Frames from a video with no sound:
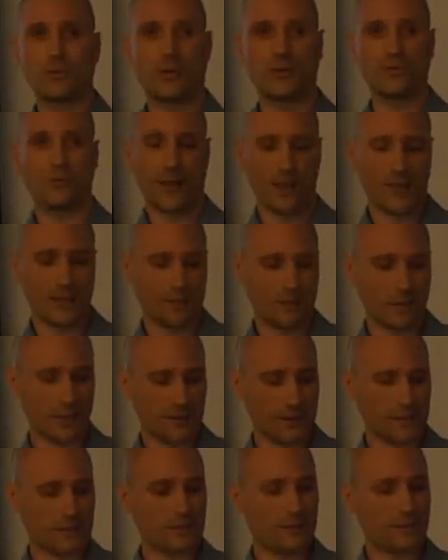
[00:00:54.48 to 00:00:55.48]
to be valid
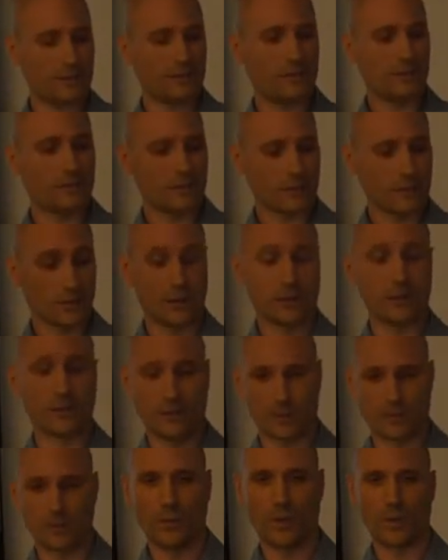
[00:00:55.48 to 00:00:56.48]
must,
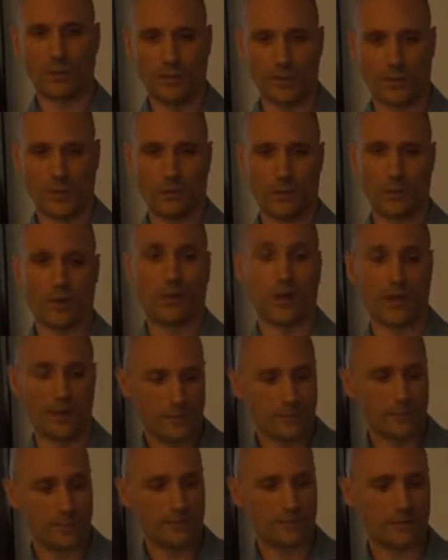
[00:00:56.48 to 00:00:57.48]
it's one of the
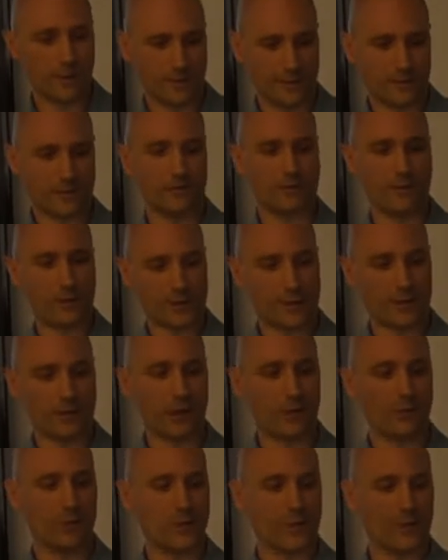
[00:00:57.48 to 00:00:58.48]
requirements, but must
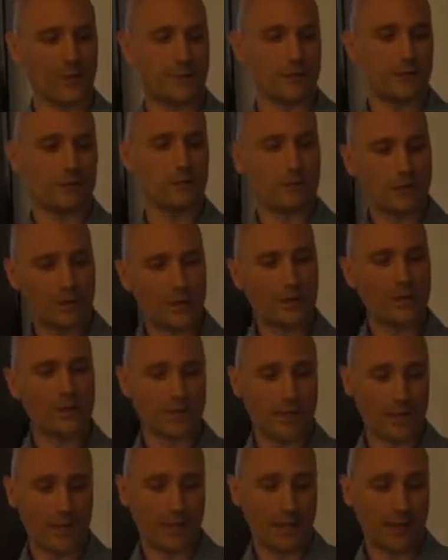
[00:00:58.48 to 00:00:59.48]
come with
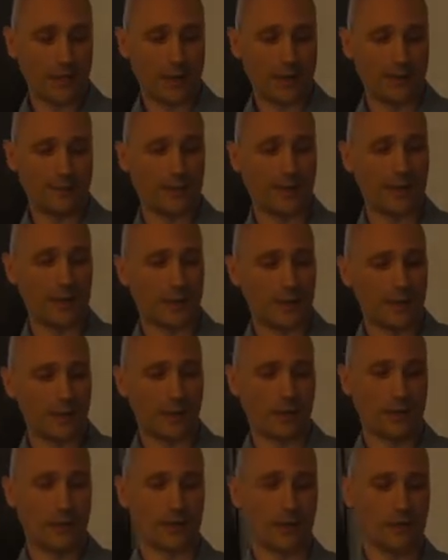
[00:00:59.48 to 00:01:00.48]
typically a valid
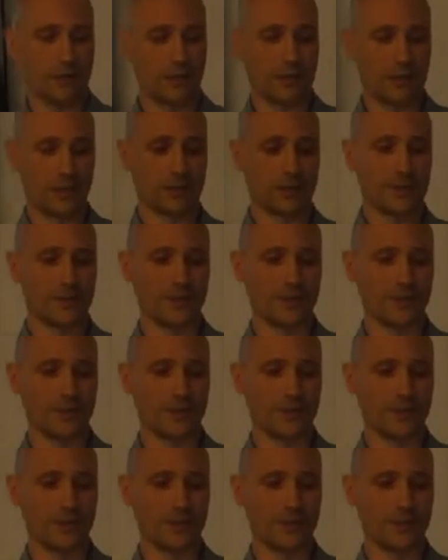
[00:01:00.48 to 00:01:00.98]
digital